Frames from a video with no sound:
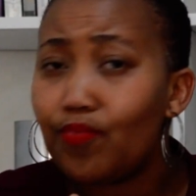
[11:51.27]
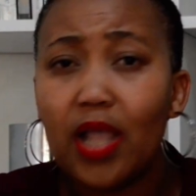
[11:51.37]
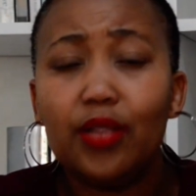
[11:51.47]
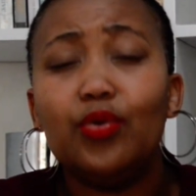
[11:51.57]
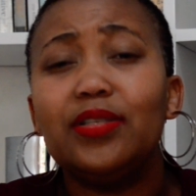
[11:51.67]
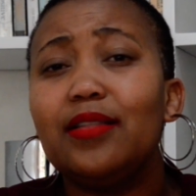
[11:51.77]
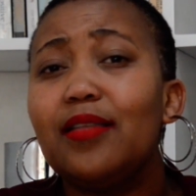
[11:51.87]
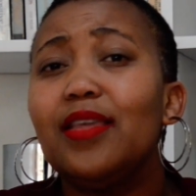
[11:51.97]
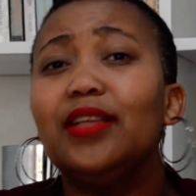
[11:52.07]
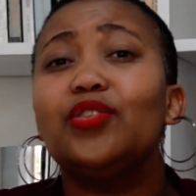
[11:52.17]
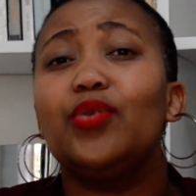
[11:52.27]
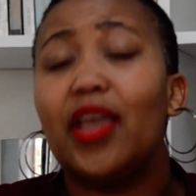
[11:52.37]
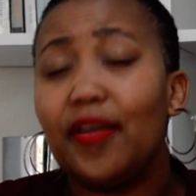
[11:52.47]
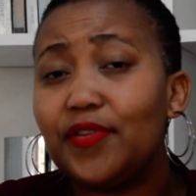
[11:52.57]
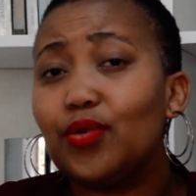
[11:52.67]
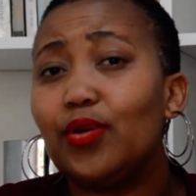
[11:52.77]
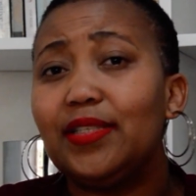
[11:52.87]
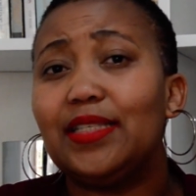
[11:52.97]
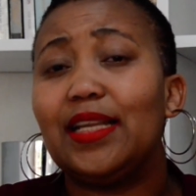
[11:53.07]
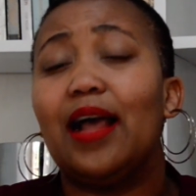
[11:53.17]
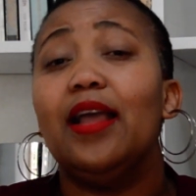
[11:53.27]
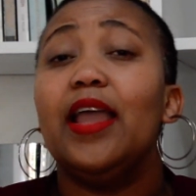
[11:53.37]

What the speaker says: Those are the things you have to consider,